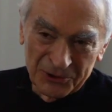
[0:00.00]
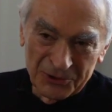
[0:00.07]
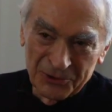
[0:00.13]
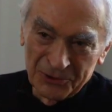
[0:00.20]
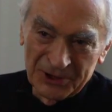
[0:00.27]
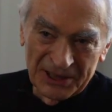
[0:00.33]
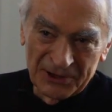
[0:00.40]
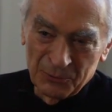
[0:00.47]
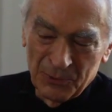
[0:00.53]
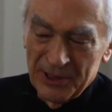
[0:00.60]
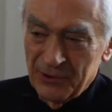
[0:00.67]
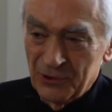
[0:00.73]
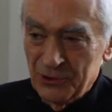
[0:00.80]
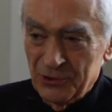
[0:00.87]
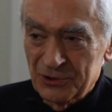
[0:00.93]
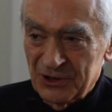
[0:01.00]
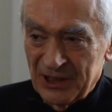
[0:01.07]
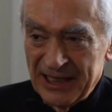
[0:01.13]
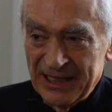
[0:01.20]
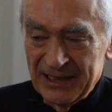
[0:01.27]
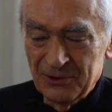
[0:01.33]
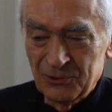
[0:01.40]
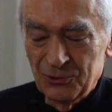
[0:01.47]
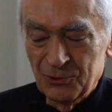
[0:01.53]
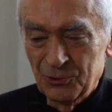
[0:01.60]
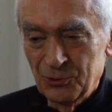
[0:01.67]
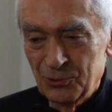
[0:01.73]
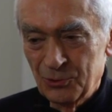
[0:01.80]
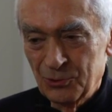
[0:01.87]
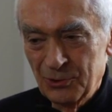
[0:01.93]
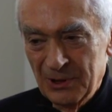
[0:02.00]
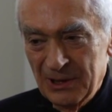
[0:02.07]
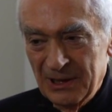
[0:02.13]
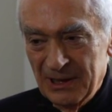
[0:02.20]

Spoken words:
you go that way, or you try to,